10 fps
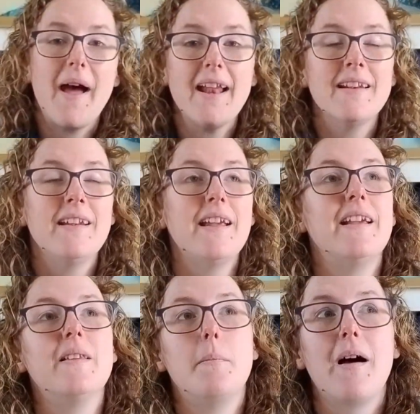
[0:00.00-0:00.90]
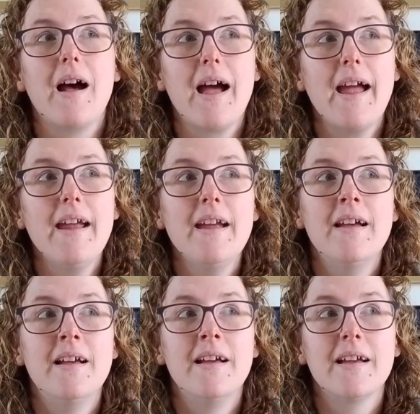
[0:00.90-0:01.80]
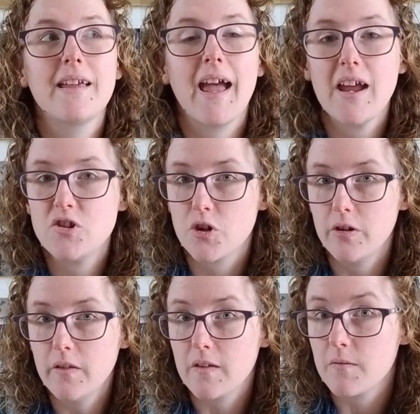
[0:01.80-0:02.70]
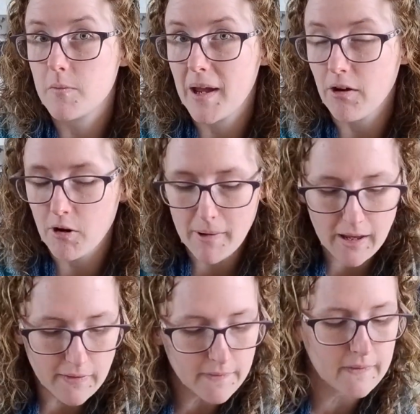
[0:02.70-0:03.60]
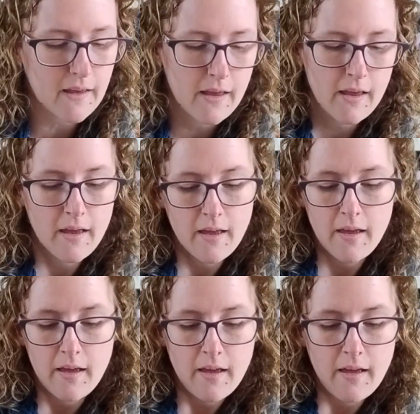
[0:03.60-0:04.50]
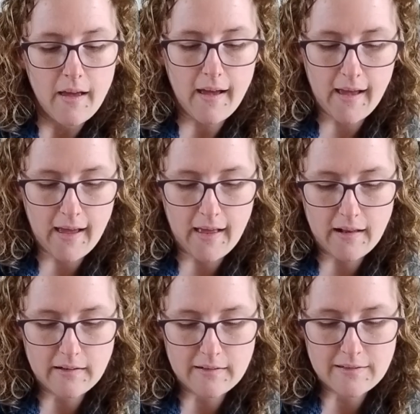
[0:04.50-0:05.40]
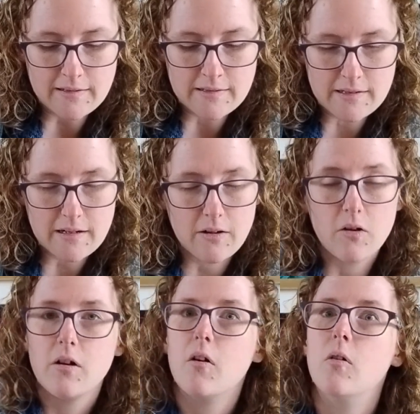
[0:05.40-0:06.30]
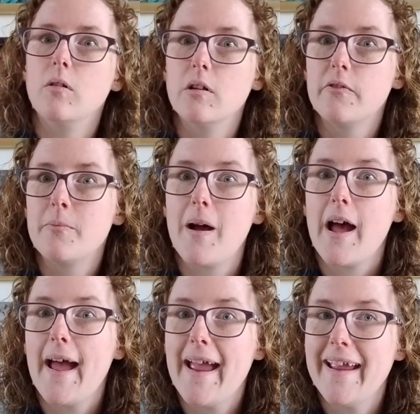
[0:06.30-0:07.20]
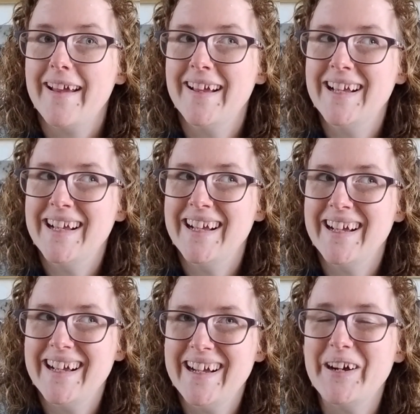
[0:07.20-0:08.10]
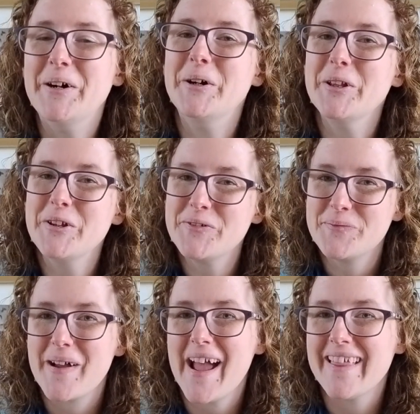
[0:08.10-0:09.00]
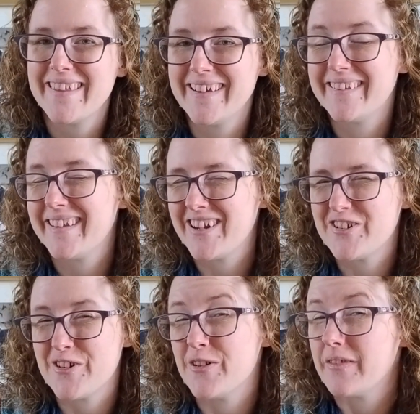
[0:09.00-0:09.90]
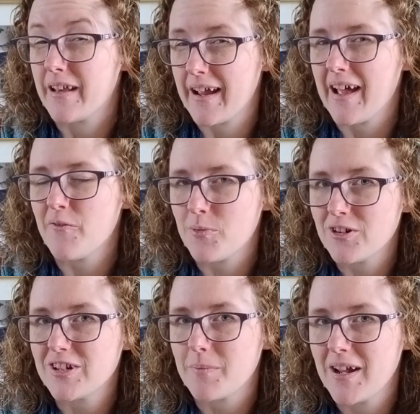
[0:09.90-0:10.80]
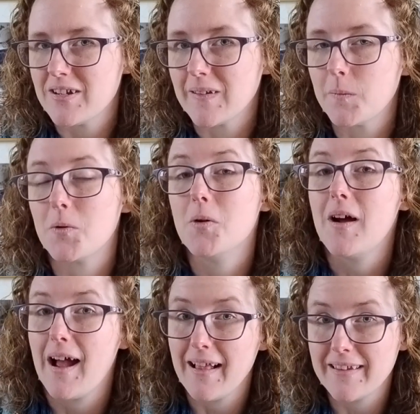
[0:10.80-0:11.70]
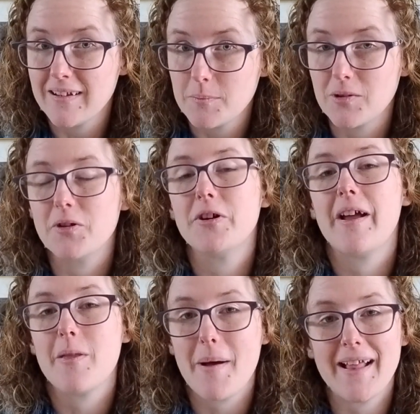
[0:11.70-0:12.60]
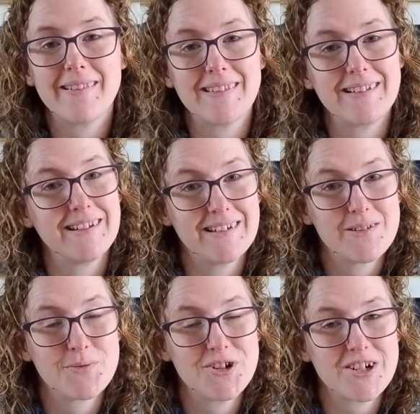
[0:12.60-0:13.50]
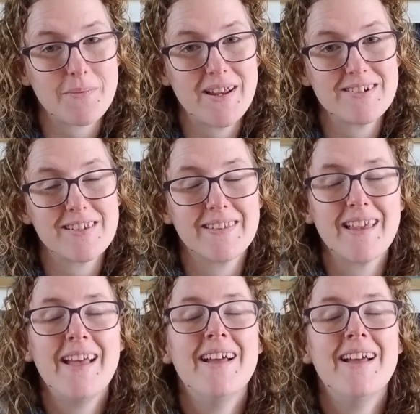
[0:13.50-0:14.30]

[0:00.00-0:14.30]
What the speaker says: pattern is by Kay Jones of the Bakery Bears, and all of my things that I show you that I have project pages for are linked below, and the patterns are linked in the project pages.